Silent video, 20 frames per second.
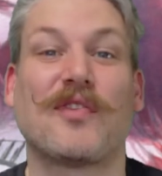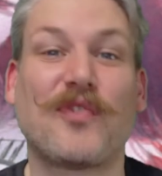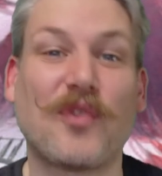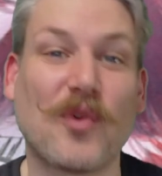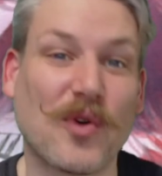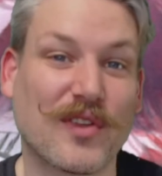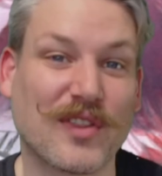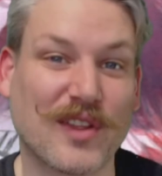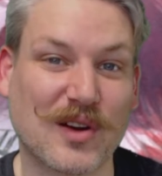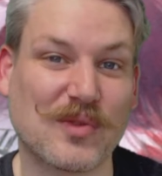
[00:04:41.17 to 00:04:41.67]

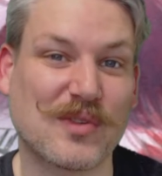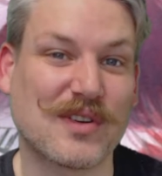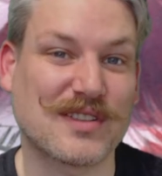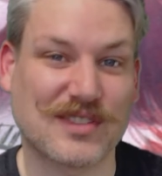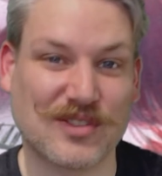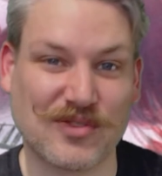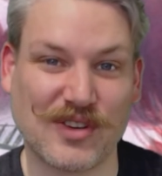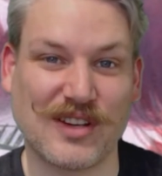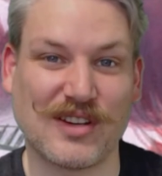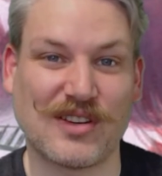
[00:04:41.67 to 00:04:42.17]
Before there
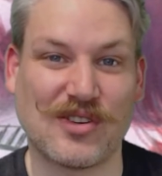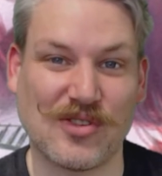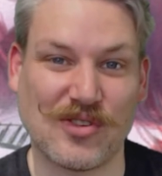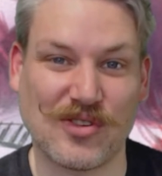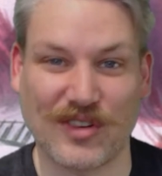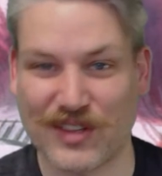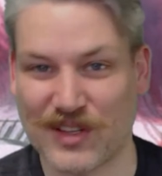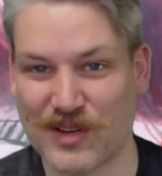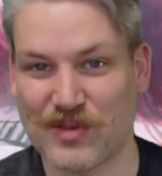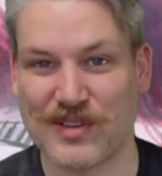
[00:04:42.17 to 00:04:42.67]
was Green
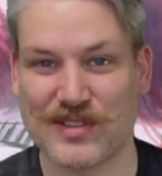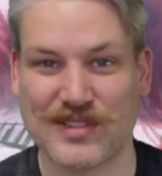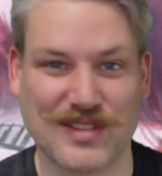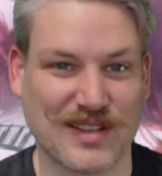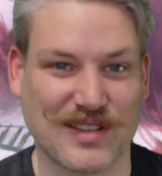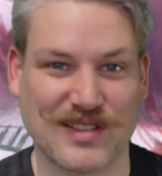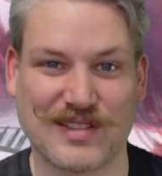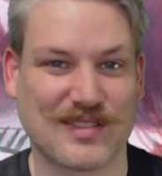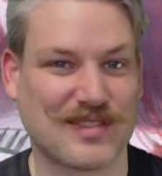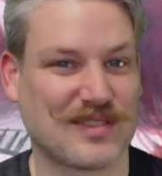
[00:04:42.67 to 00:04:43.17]
Hulk, there was
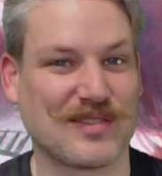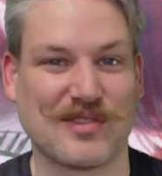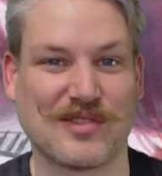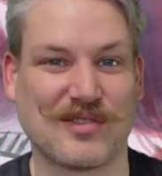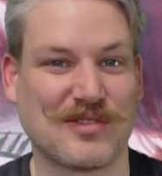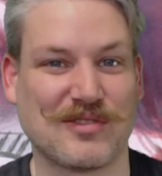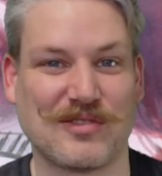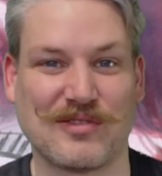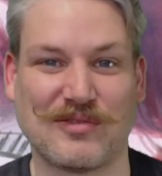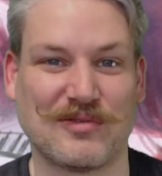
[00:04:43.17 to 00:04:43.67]
this,
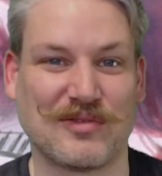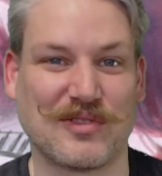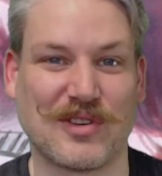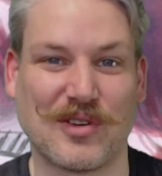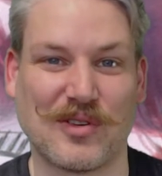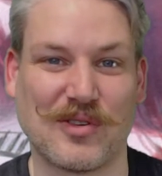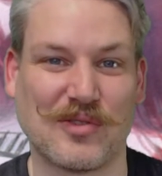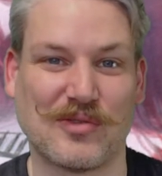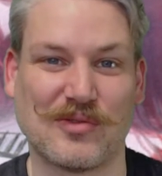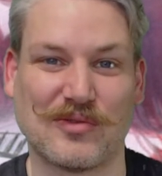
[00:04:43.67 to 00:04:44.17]

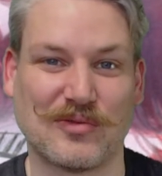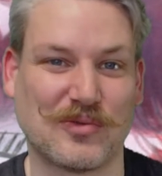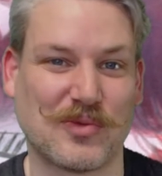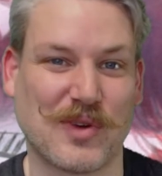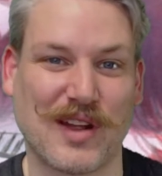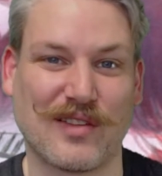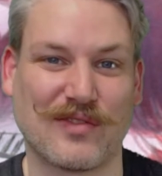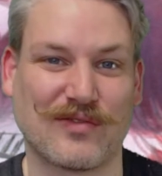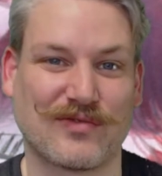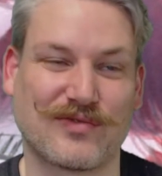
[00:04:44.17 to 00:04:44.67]

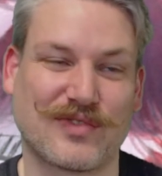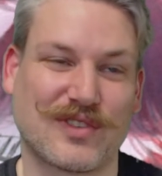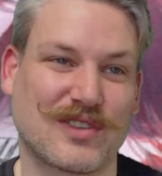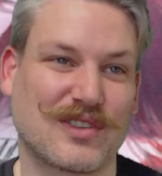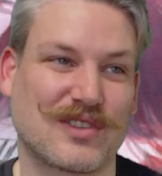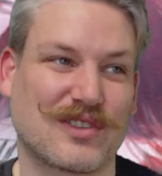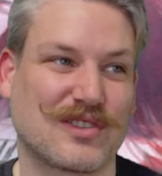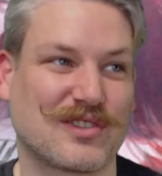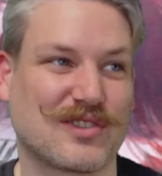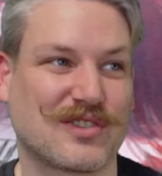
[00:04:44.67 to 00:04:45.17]
white
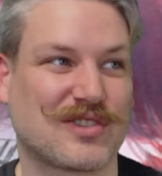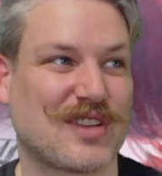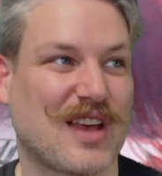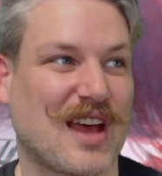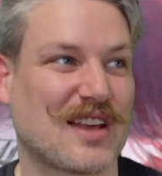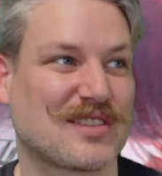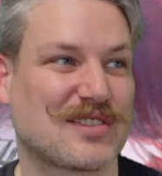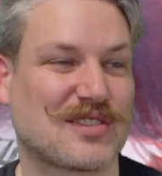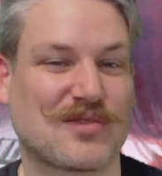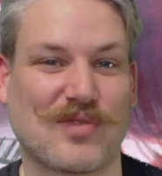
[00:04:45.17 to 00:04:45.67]
fur
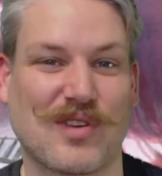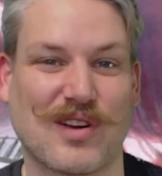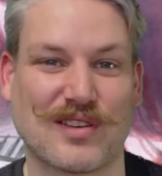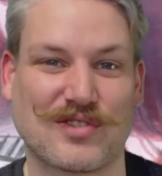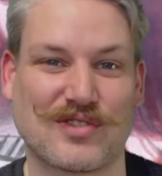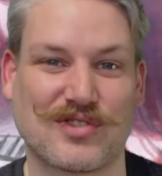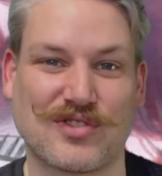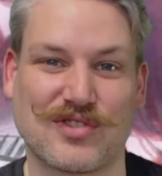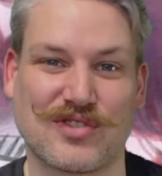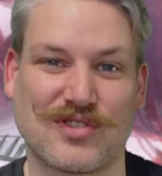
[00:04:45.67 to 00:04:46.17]

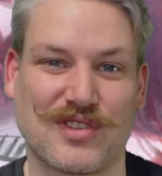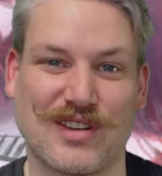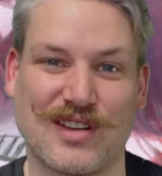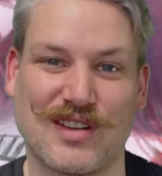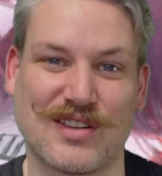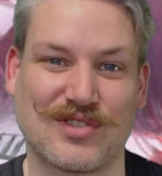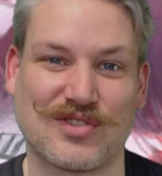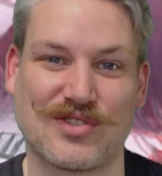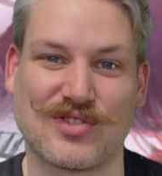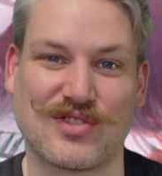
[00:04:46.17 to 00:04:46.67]

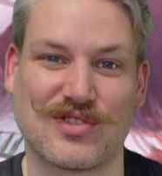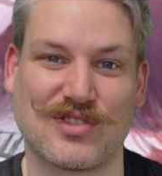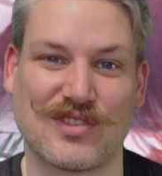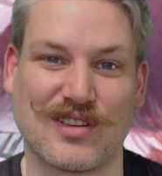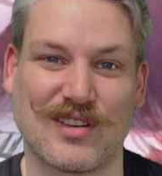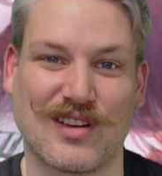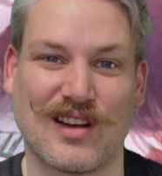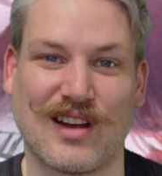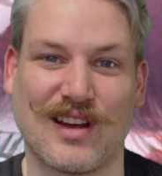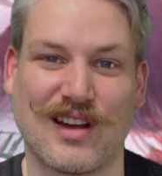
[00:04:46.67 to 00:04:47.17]

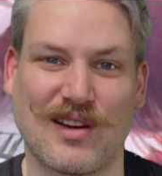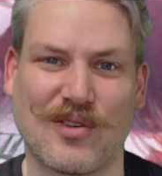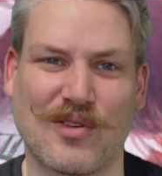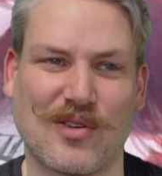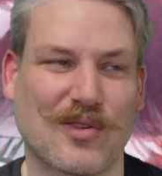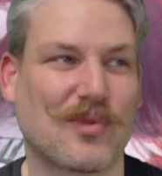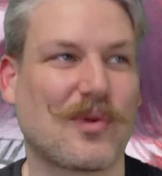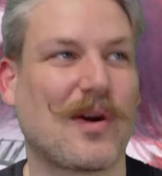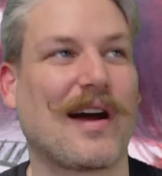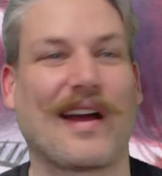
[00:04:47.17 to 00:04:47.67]
Sasquatch-ish,
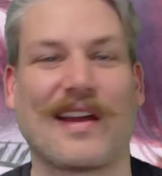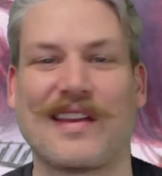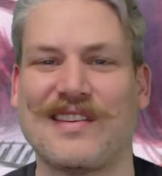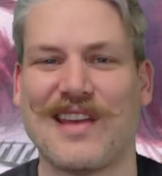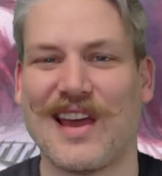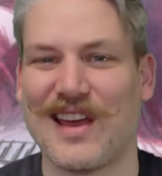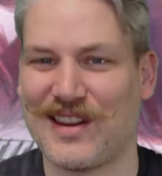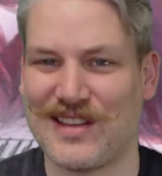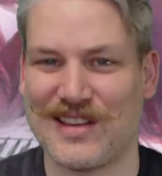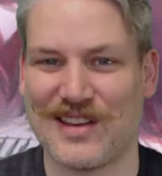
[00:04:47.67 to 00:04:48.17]
or
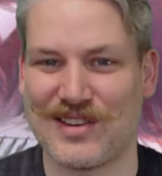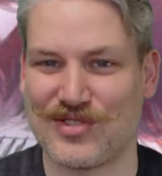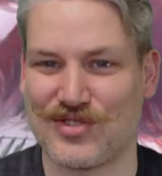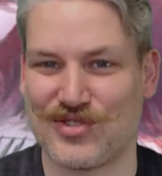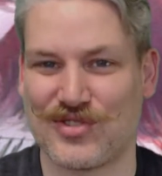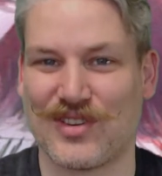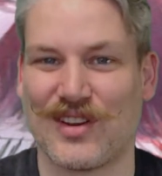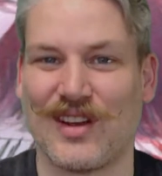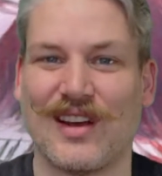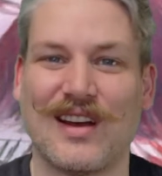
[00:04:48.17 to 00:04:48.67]

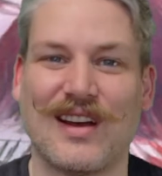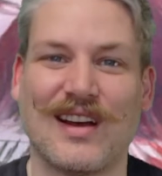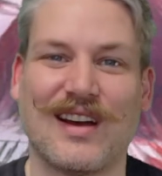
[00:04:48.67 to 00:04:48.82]
Yeti-ish